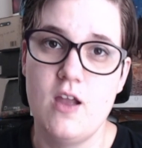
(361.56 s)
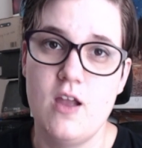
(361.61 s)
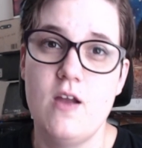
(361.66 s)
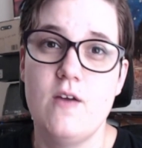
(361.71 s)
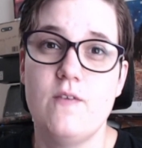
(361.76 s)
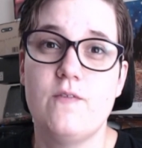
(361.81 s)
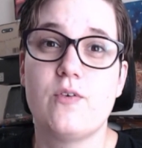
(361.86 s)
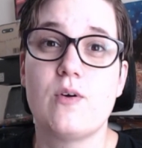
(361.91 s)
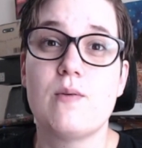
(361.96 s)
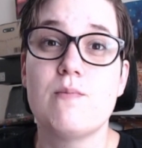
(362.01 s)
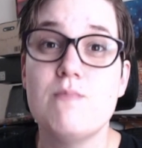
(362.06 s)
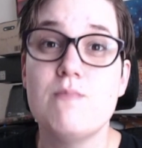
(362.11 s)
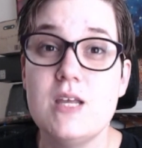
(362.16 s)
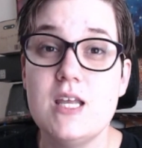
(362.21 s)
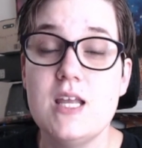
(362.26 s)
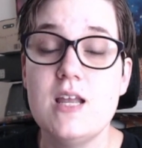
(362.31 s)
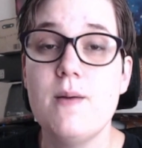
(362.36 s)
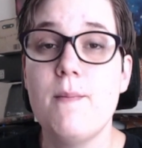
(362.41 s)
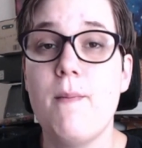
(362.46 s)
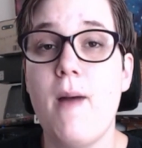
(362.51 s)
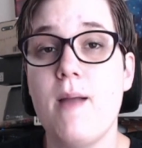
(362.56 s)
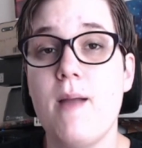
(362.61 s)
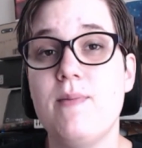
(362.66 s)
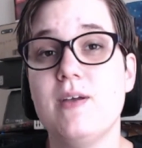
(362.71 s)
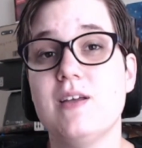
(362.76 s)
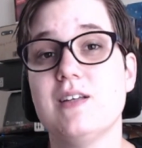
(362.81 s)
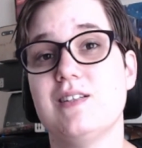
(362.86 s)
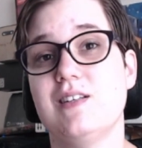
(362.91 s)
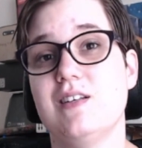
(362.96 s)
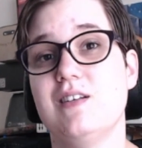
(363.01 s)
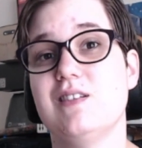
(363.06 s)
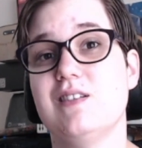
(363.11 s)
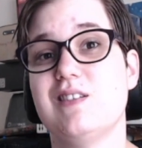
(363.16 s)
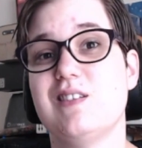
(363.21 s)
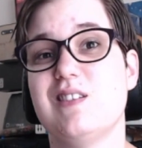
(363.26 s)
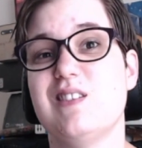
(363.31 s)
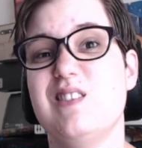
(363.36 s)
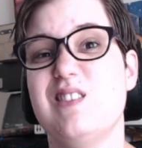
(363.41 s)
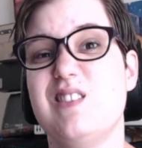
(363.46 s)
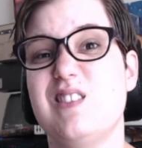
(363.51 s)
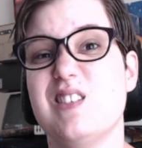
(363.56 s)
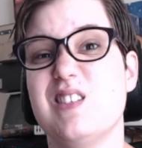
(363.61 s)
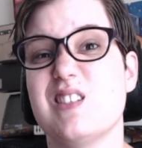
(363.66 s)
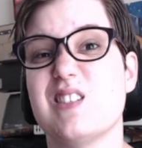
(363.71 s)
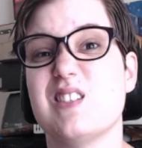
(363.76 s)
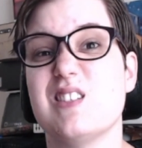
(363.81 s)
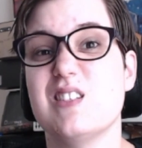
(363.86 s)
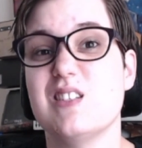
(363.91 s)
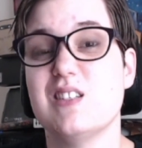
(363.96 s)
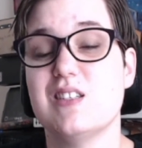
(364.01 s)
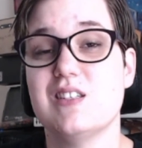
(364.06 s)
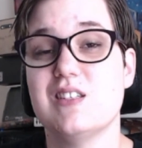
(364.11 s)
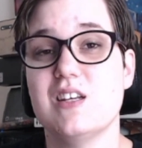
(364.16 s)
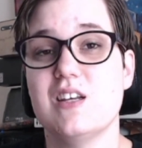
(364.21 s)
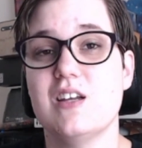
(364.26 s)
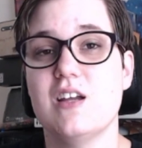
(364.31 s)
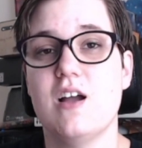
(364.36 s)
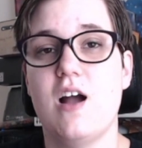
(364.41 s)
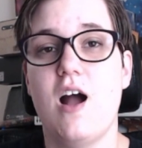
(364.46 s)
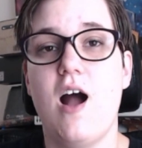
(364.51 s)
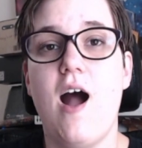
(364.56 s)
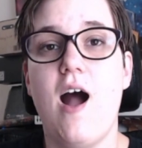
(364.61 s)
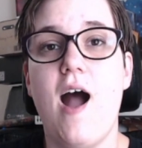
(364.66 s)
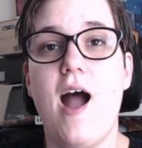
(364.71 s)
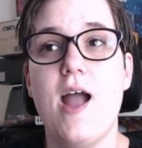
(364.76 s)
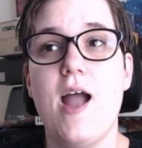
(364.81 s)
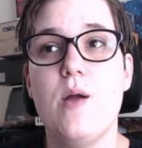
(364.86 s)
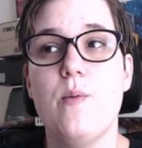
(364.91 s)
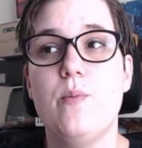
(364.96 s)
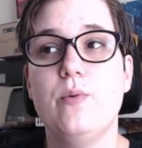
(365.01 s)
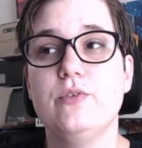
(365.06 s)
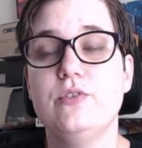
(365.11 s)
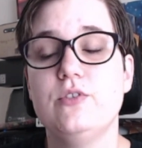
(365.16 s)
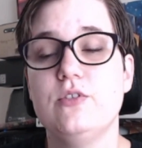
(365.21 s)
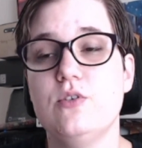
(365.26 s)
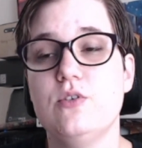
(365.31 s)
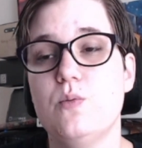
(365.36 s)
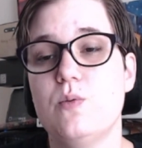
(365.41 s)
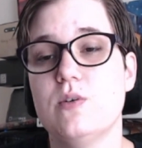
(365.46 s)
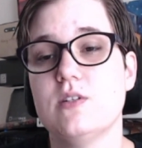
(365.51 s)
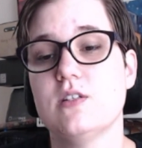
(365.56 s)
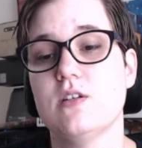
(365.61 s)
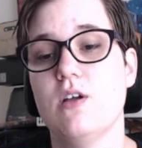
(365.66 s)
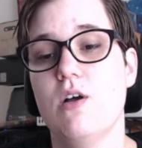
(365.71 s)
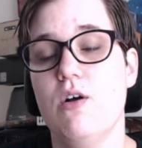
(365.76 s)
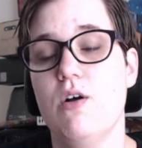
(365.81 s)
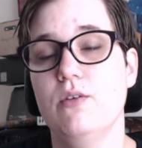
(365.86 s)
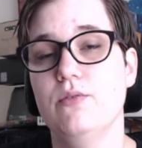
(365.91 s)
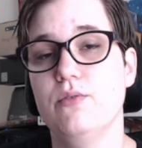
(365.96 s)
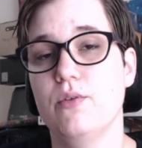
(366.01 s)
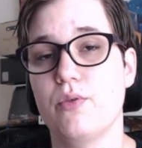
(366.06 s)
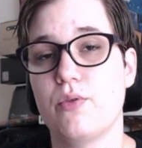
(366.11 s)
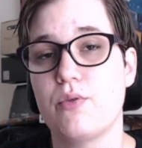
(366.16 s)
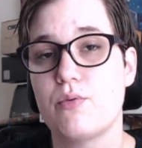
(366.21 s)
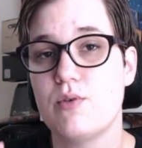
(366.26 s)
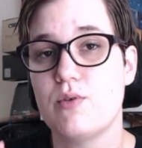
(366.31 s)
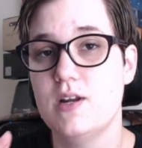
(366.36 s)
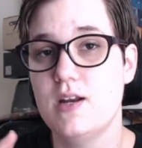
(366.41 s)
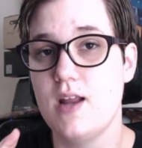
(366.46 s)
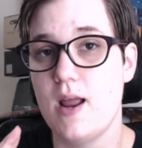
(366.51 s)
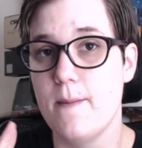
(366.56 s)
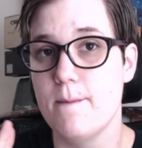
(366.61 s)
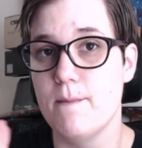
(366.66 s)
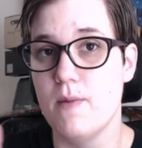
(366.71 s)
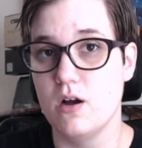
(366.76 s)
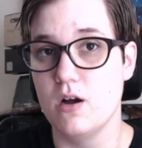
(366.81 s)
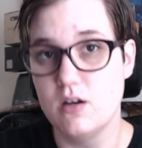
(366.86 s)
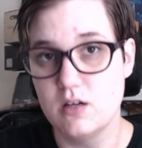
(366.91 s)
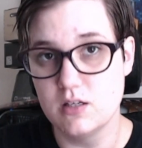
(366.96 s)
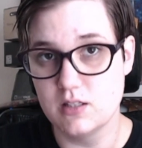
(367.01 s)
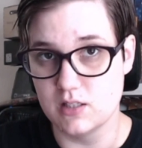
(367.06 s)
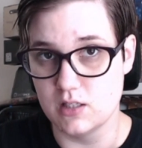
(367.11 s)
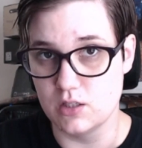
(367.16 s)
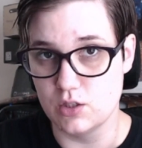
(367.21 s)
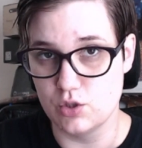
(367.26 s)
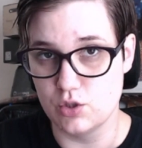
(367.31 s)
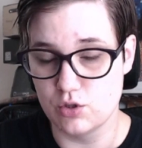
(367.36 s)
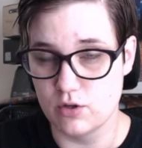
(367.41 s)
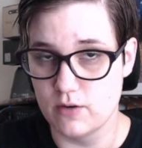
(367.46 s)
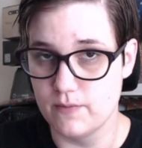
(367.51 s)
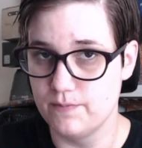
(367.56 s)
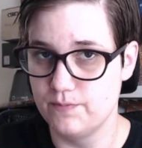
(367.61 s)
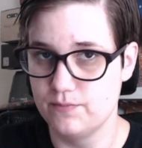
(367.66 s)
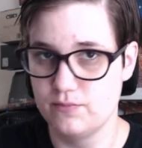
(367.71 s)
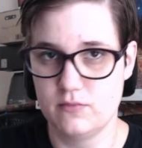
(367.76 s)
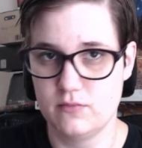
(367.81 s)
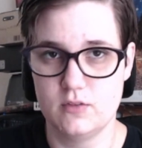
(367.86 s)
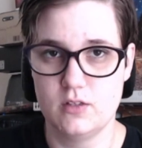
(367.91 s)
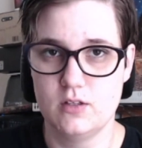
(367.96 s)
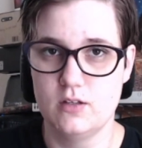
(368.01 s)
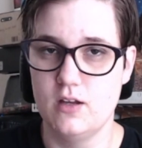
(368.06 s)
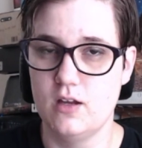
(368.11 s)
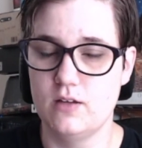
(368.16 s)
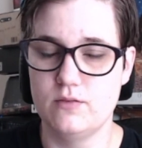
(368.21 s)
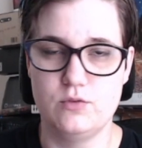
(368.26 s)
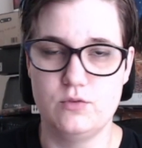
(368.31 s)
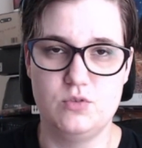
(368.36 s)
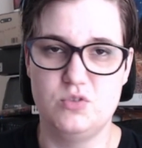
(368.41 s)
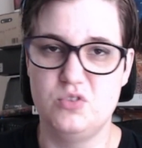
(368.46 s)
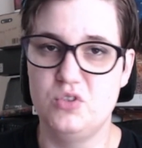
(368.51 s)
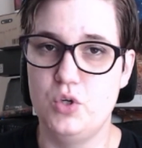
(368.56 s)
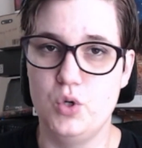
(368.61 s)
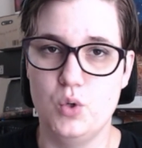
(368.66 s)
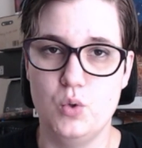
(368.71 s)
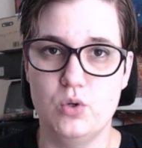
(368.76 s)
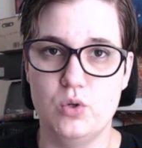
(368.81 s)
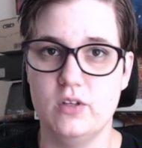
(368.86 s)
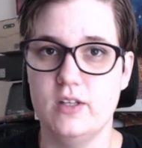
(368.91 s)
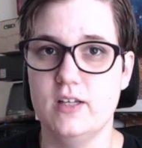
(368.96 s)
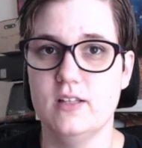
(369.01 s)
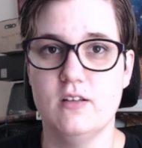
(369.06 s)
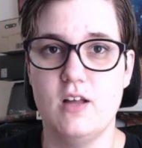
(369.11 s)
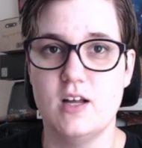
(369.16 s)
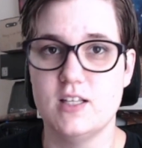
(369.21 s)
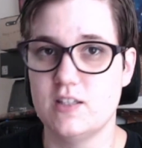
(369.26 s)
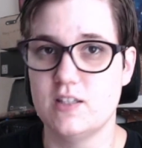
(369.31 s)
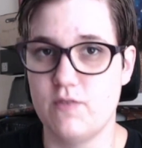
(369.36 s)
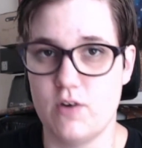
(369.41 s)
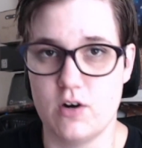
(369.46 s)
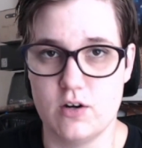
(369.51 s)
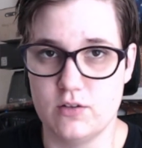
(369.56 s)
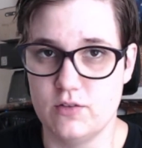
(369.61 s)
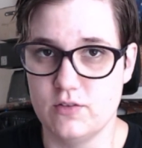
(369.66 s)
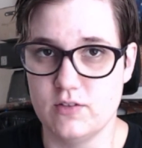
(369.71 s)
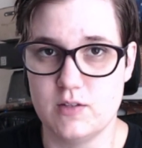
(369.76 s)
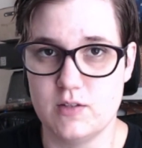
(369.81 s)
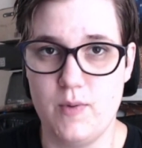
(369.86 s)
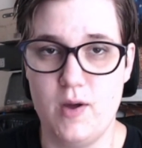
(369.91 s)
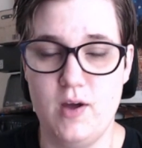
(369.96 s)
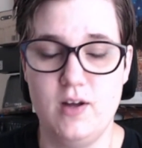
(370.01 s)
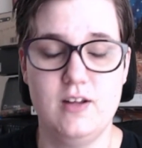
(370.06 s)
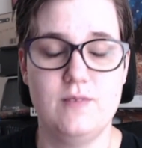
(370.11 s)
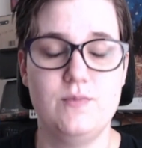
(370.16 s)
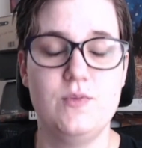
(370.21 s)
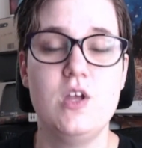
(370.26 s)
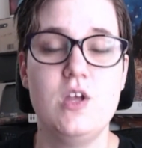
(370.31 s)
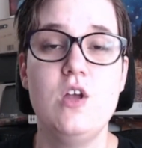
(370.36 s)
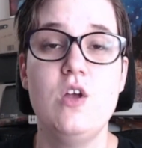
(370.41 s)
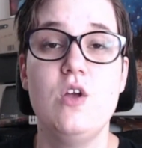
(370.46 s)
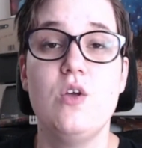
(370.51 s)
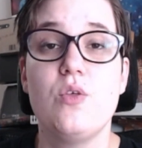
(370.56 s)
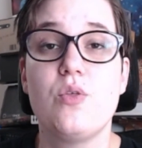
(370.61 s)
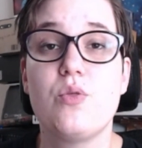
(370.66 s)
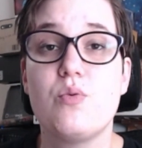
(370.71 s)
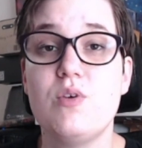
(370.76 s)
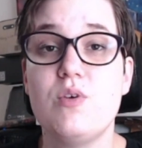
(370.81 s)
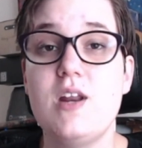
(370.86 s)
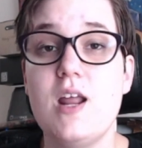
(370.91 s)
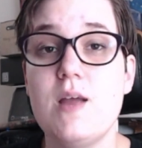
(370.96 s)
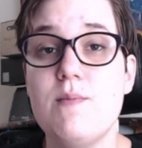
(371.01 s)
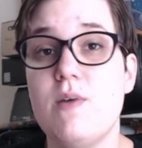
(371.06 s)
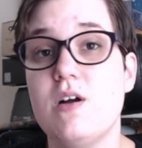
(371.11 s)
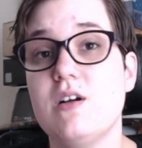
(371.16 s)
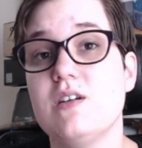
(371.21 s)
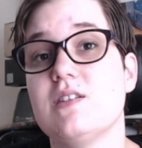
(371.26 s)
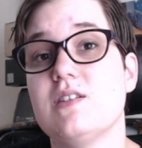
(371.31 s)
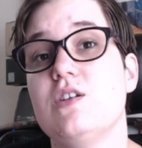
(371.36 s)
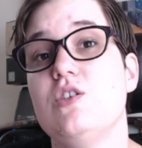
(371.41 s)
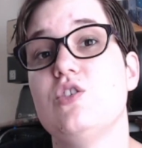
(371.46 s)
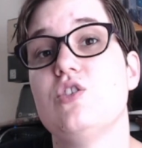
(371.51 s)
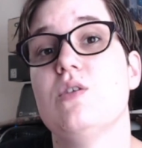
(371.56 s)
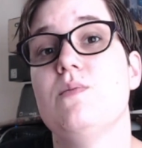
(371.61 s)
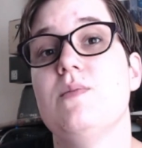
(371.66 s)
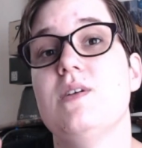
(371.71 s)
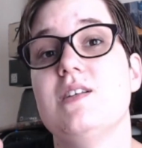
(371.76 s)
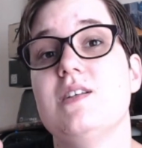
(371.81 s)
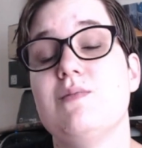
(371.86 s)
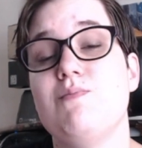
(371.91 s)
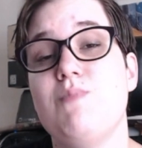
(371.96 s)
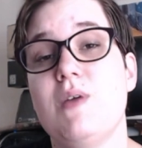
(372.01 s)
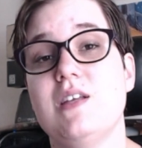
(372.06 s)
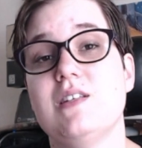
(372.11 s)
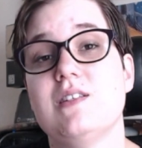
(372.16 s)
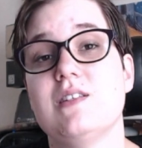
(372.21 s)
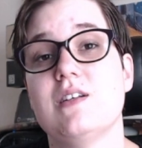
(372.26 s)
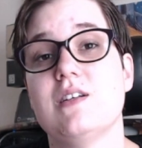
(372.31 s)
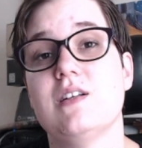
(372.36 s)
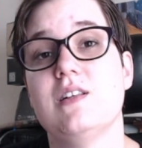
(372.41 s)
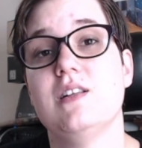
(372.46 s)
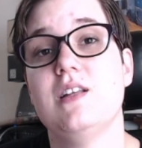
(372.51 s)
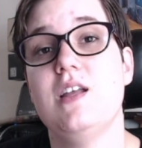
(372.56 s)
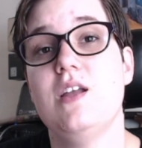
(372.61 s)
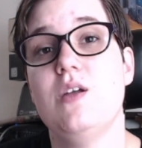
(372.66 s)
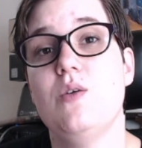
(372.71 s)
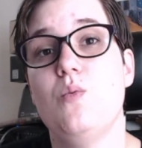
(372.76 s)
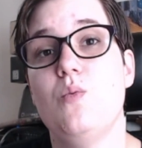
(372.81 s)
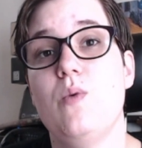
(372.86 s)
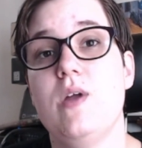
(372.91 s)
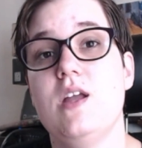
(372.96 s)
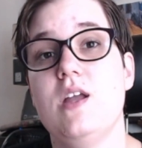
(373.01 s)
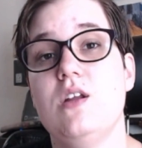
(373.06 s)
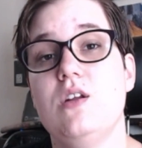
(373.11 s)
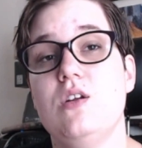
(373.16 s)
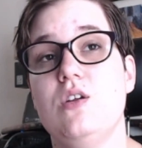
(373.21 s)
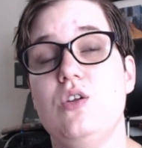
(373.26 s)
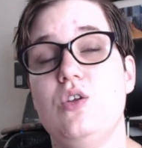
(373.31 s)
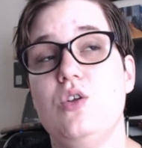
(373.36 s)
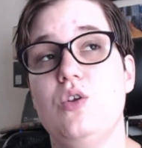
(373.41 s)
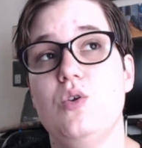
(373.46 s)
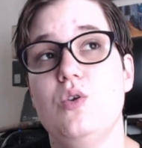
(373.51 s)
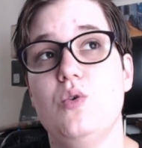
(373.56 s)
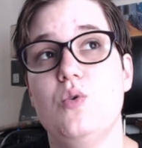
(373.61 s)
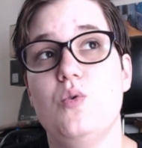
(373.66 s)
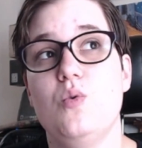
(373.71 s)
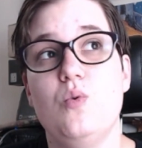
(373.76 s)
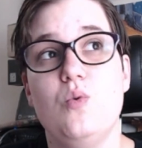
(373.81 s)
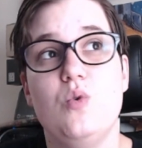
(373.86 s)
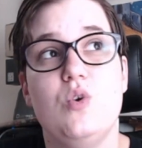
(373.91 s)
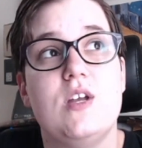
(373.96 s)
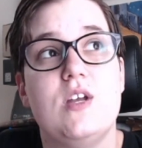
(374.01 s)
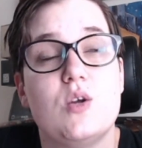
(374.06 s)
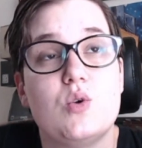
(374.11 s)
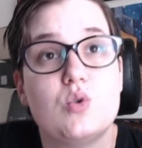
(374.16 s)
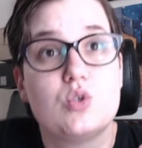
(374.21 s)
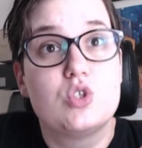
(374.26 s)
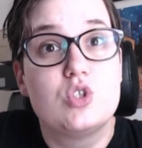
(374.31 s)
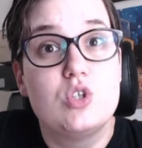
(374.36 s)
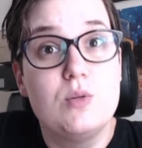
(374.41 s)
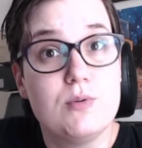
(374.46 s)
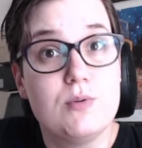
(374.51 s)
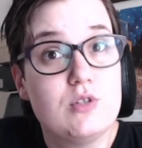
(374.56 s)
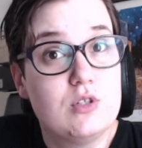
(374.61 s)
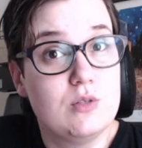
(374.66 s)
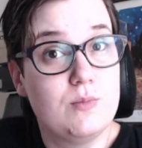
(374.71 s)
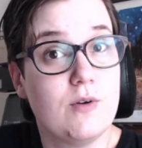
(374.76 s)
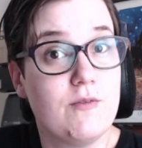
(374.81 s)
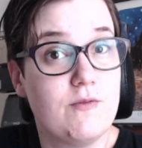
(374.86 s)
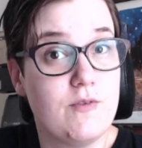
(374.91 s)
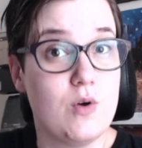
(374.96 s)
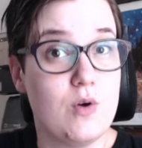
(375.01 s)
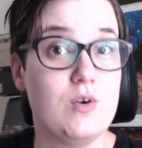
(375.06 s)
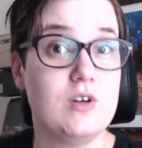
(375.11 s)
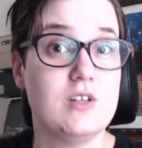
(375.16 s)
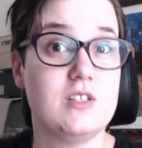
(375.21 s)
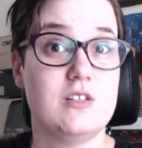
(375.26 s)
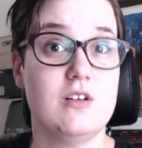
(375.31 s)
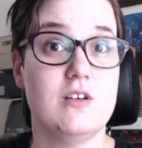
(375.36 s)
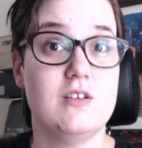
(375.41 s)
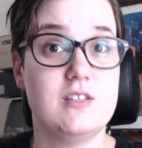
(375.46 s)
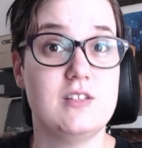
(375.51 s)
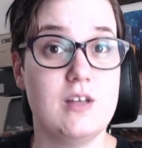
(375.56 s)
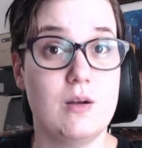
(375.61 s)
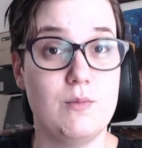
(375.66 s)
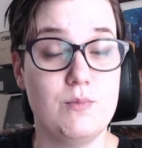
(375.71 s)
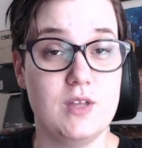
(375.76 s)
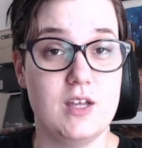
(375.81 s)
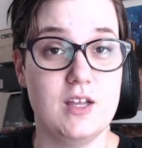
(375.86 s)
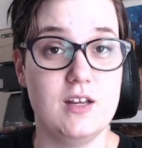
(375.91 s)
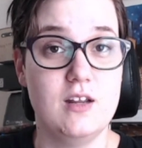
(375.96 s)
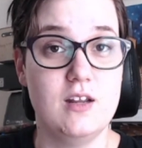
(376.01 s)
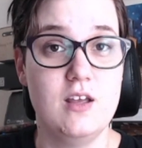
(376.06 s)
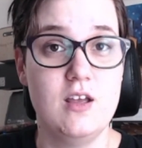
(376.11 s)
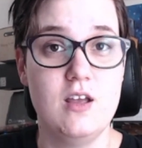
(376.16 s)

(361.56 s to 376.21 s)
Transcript: For me, my biggest thing is consistency. I will do what's called the 3-day monk syndrome. Google it, lots of articles about it. 3-day monk syndrome is basically when you get super, super focused on something.